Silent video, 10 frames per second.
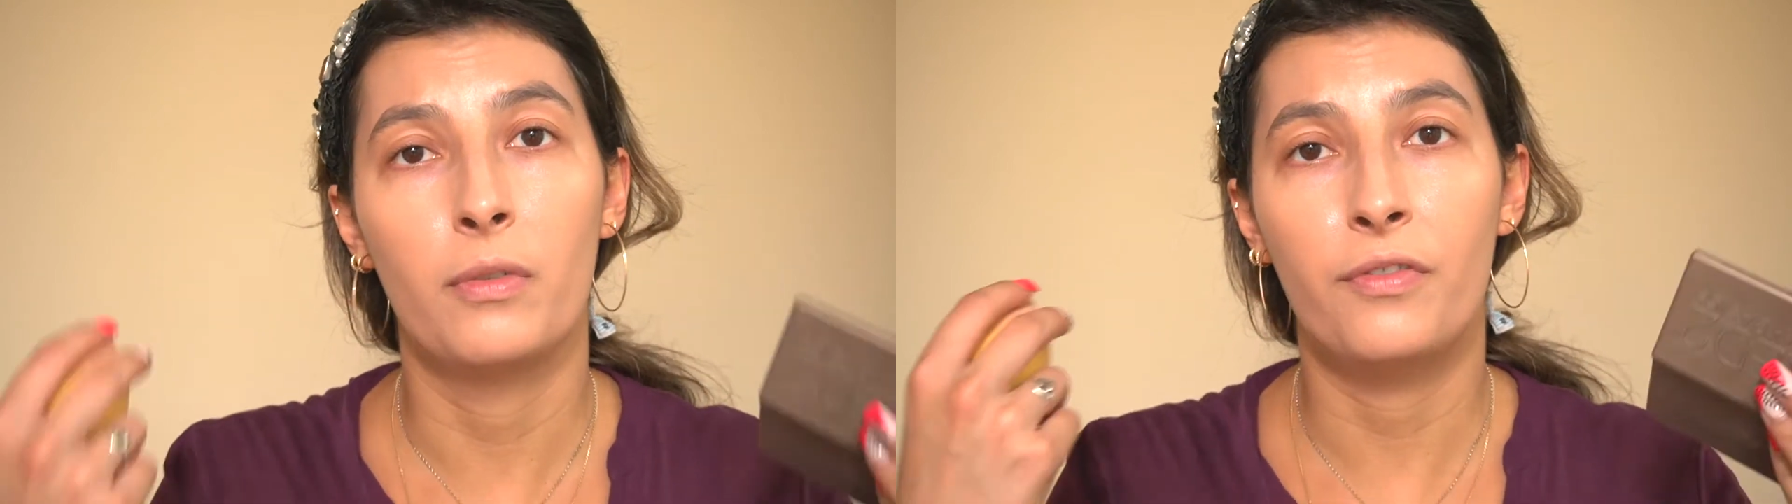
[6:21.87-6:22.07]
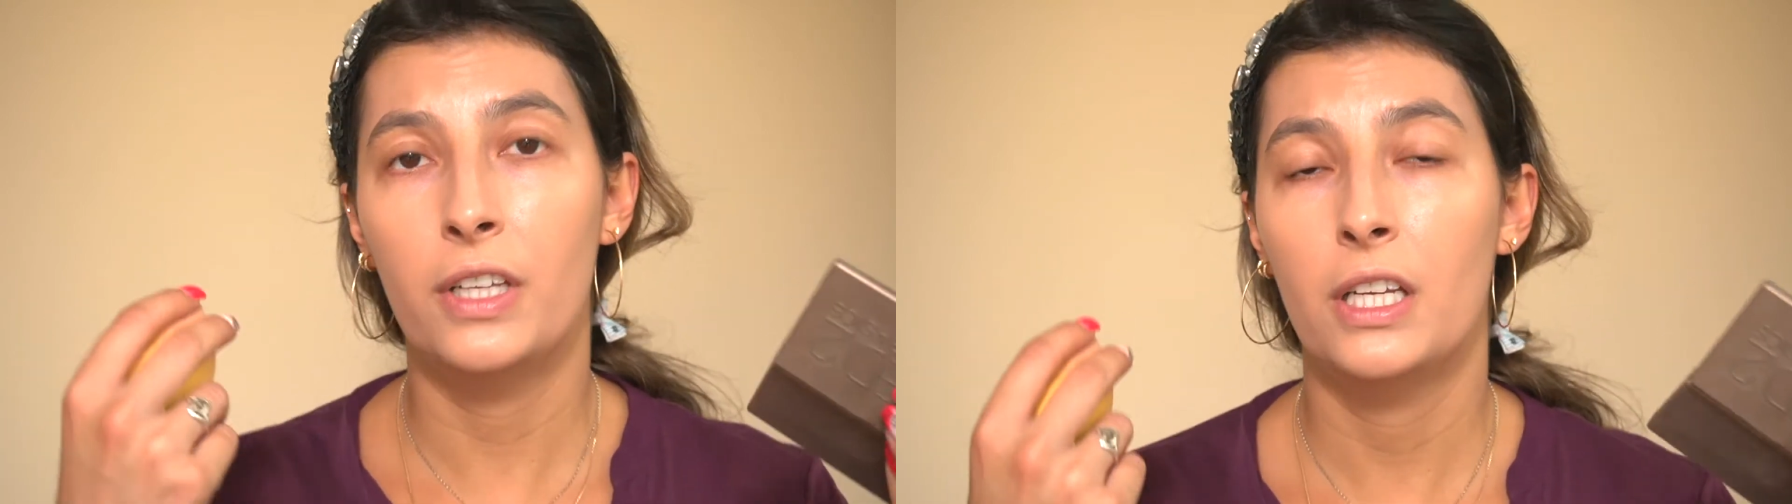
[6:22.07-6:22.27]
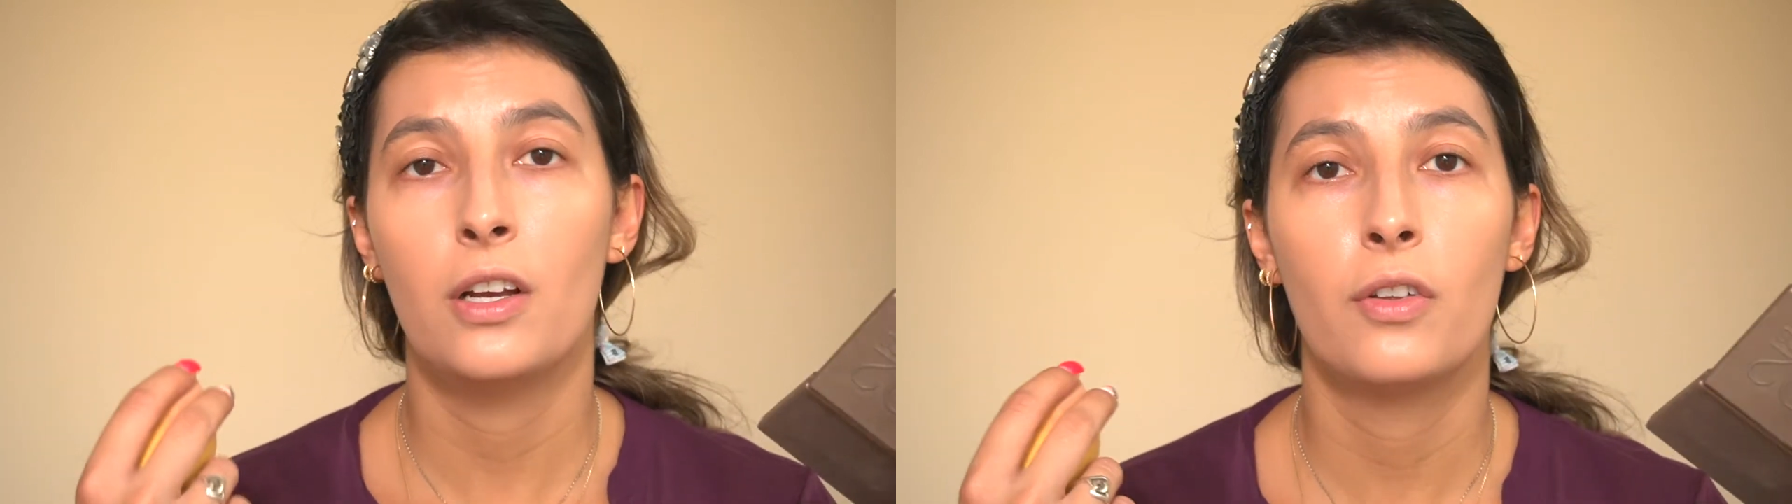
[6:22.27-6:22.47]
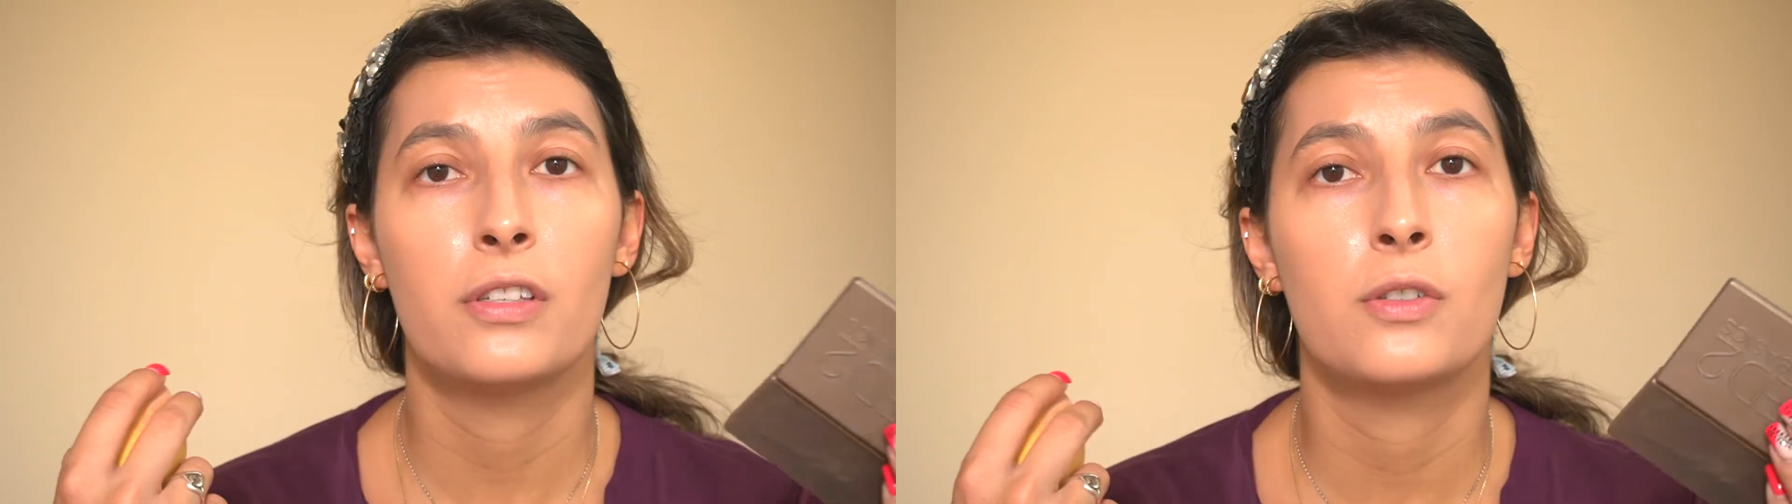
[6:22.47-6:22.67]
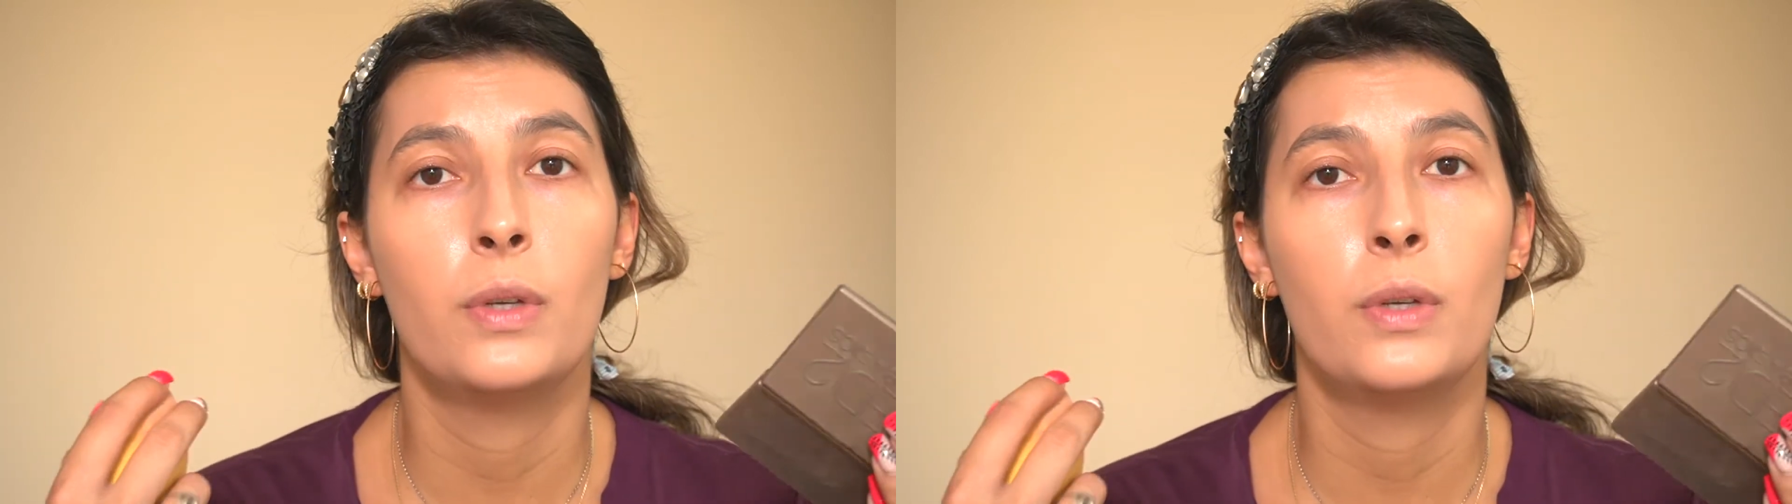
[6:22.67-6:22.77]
a video this